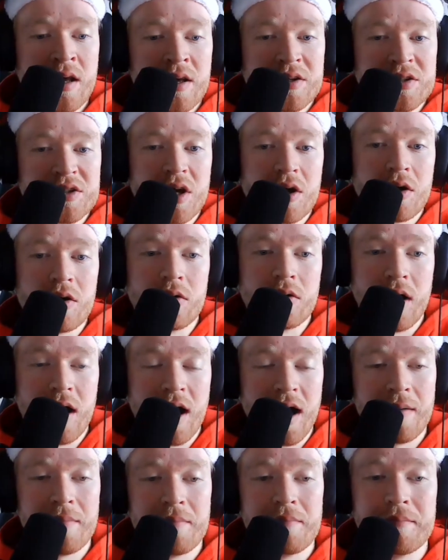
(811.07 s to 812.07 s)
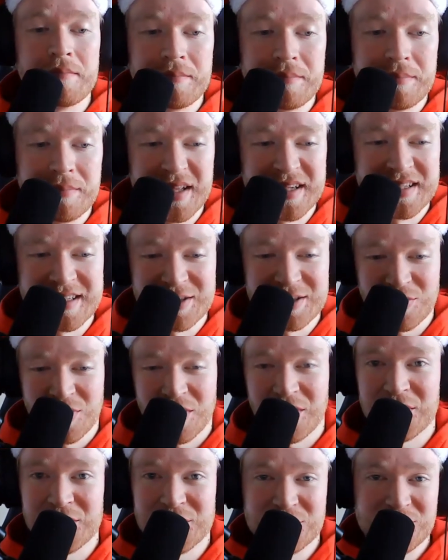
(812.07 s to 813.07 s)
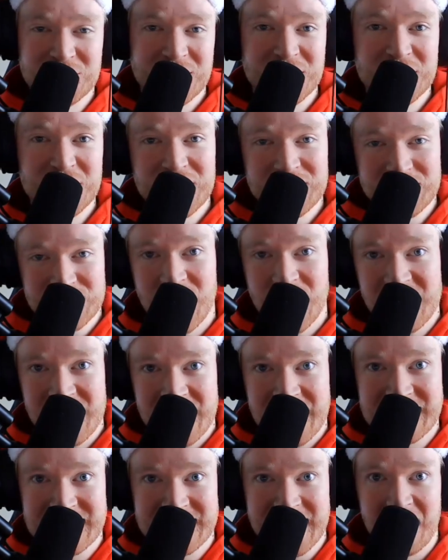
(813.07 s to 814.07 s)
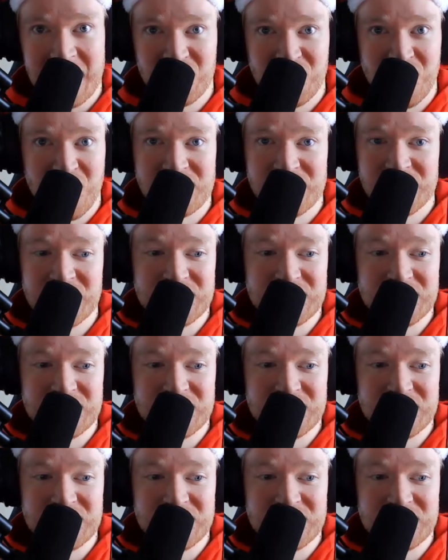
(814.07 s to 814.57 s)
So this is where the tradition of stockings came from.